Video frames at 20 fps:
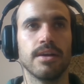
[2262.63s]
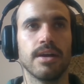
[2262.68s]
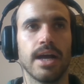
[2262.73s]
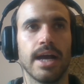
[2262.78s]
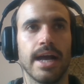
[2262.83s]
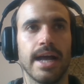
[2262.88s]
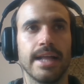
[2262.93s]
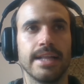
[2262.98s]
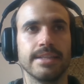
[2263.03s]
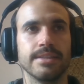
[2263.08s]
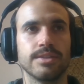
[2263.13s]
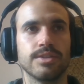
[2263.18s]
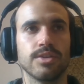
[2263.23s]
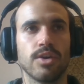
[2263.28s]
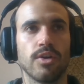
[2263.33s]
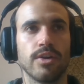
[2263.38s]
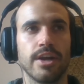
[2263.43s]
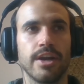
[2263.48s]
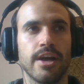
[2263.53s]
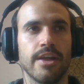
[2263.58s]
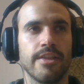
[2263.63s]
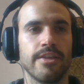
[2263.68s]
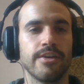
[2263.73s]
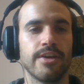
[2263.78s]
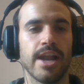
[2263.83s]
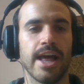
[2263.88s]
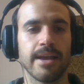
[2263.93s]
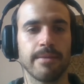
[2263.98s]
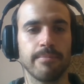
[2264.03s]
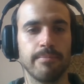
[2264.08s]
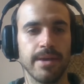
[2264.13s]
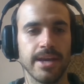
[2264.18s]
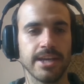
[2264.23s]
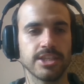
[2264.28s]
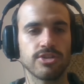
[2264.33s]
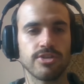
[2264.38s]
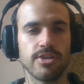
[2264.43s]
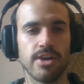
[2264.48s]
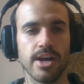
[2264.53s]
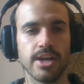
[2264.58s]
and on another like big
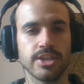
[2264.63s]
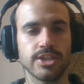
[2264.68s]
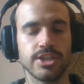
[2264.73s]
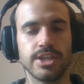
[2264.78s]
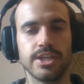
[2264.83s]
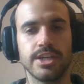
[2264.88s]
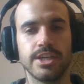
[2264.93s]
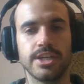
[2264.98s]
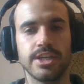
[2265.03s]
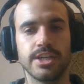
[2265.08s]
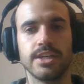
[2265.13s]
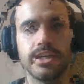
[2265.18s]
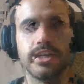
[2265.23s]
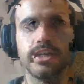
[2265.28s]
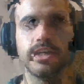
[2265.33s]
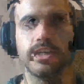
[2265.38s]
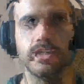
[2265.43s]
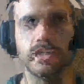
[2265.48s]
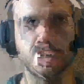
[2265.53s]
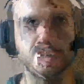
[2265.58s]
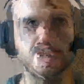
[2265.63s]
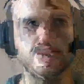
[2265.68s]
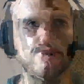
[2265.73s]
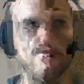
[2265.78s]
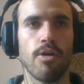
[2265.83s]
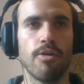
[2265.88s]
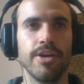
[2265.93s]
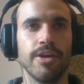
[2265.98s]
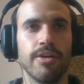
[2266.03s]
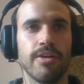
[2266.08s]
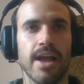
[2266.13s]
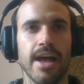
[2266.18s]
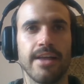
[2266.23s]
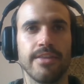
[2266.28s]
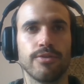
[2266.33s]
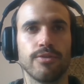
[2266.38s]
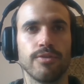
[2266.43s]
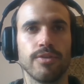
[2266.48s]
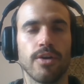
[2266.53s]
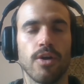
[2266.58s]
structure. That's a rodeo
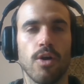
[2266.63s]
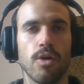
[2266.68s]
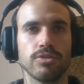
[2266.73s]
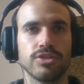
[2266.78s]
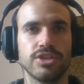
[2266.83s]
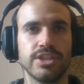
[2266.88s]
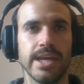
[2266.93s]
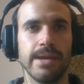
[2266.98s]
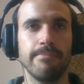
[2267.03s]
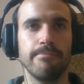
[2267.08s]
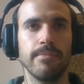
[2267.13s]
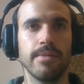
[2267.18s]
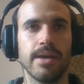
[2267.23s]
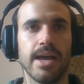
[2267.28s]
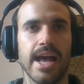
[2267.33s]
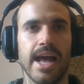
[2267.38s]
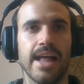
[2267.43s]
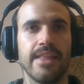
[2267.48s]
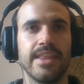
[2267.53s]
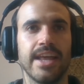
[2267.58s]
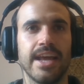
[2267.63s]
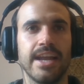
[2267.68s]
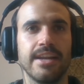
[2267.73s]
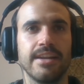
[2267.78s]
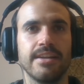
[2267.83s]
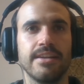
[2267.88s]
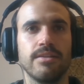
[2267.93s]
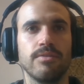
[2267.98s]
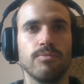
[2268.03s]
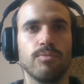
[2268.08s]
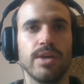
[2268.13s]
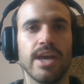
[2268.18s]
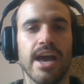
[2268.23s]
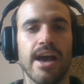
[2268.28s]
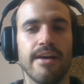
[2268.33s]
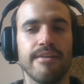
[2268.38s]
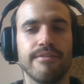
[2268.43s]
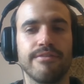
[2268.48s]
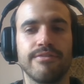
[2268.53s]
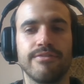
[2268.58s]
line through the whole gym. And then we
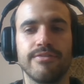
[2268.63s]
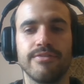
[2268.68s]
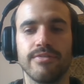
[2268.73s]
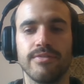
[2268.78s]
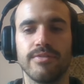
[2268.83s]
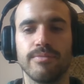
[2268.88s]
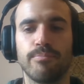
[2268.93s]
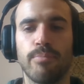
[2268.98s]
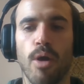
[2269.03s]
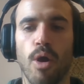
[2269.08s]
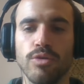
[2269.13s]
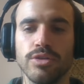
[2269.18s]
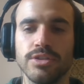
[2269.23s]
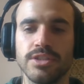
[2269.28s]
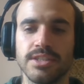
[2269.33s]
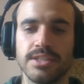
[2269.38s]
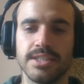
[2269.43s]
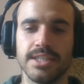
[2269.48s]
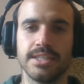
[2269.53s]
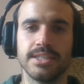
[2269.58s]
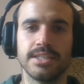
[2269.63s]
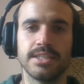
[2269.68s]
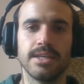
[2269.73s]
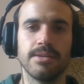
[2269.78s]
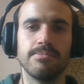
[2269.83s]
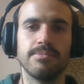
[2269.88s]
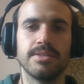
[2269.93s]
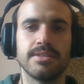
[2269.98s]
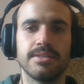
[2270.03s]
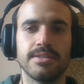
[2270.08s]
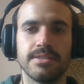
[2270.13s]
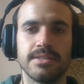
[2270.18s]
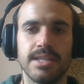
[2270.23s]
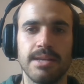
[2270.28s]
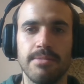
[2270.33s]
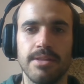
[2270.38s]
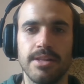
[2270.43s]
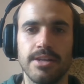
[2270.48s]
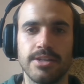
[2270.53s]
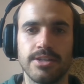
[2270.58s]
have post systems
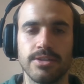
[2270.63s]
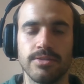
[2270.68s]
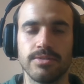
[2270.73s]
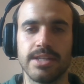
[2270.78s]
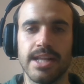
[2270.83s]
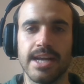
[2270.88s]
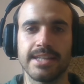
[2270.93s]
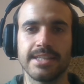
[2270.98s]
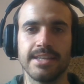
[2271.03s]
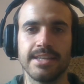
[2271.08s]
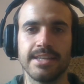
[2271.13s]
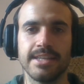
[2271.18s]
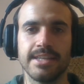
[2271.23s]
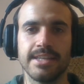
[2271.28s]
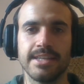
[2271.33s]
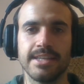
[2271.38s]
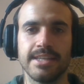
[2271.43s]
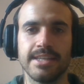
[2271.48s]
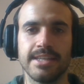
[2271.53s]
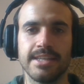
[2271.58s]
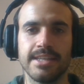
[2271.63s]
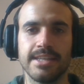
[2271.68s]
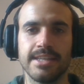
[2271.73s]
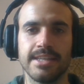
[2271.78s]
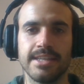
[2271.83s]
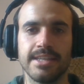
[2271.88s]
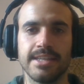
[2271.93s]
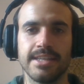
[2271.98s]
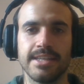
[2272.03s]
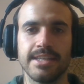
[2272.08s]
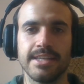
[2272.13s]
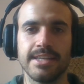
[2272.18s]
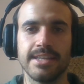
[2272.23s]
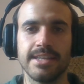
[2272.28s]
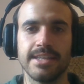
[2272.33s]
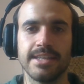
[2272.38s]
similar to Slacktivity's post systems